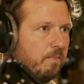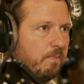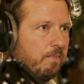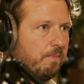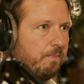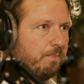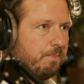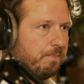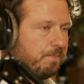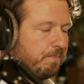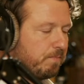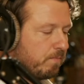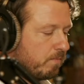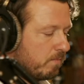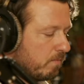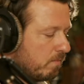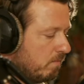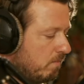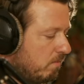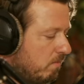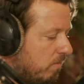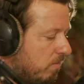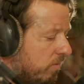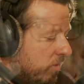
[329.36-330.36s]
Yeah
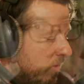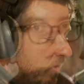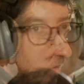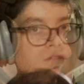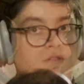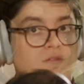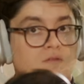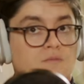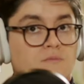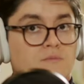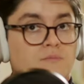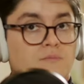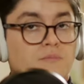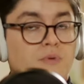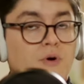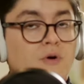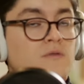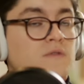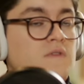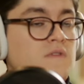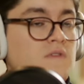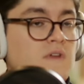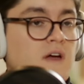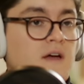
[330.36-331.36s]
and and
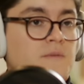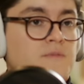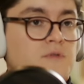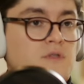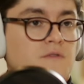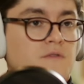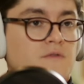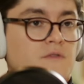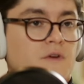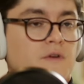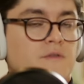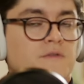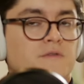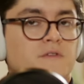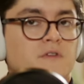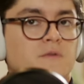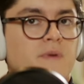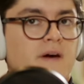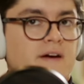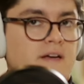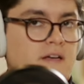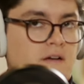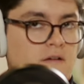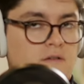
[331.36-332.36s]
both types of, of
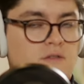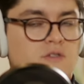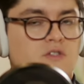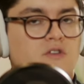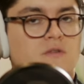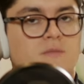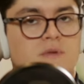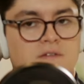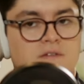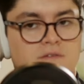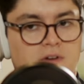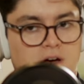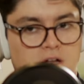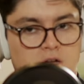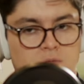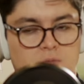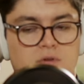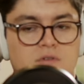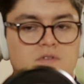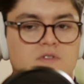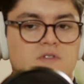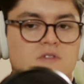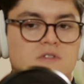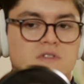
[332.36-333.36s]
feedback are extremely
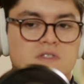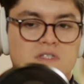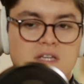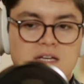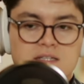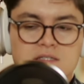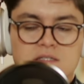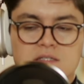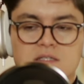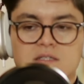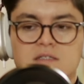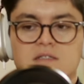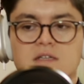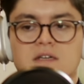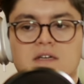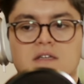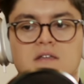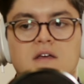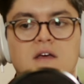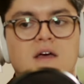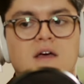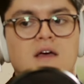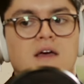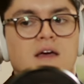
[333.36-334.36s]
valuable on successes
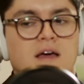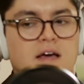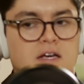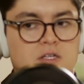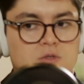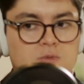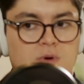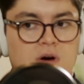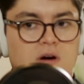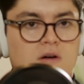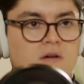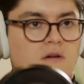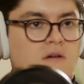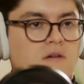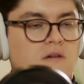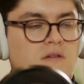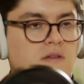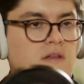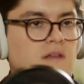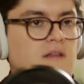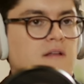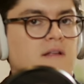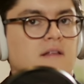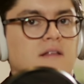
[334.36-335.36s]
and as well
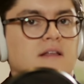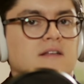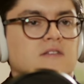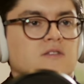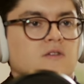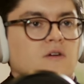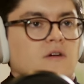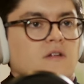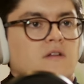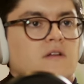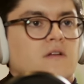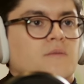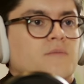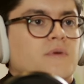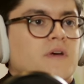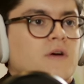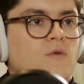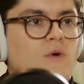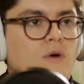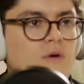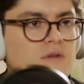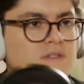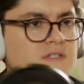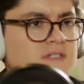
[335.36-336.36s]
on let's call it a
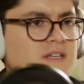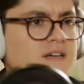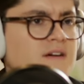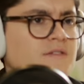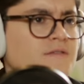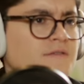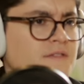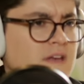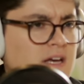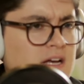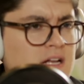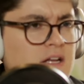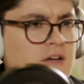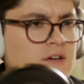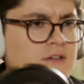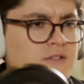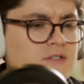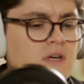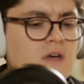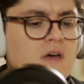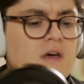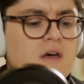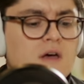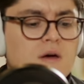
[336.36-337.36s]
big quota uh,
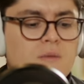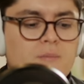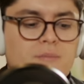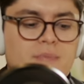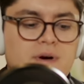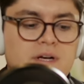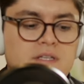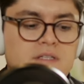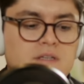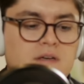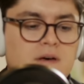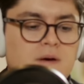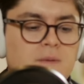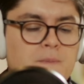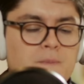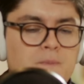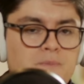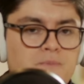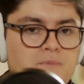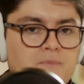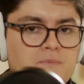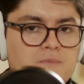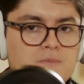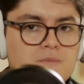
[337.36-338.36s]
failures but
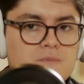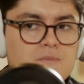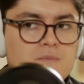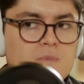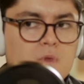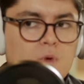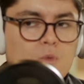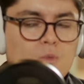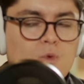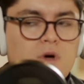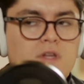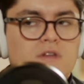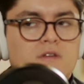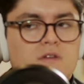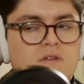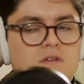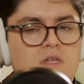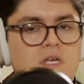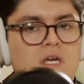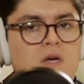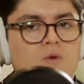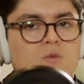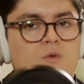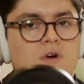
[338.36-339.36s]
um, what do you
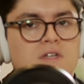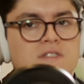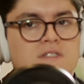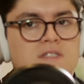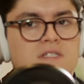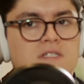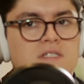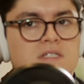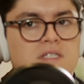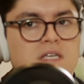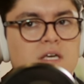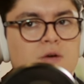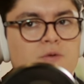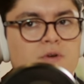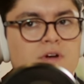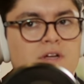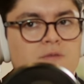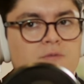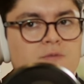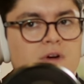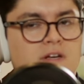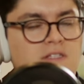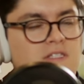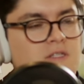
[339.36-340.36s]
think was the
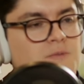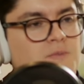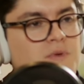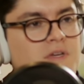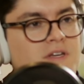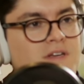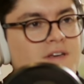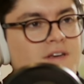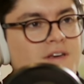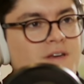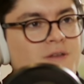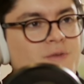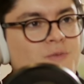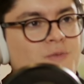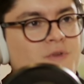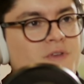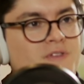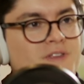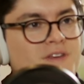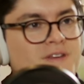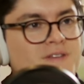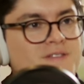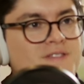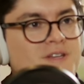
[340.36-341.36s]
secret recipe in the
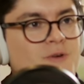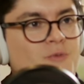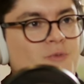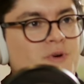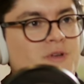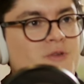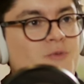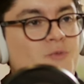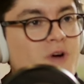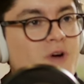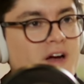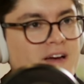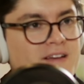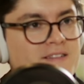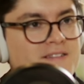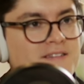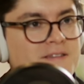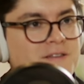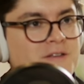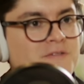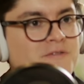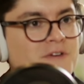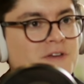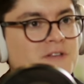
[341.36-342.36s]
things that went right
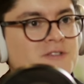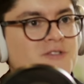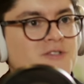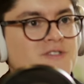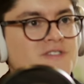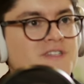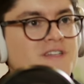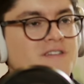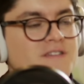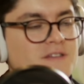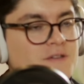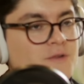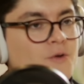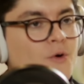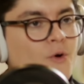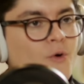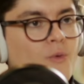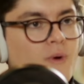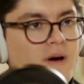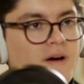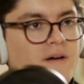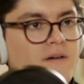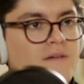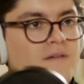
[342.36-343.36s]
in the ventures that did
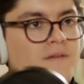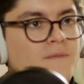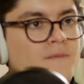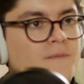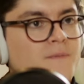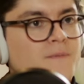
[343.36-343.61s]
go well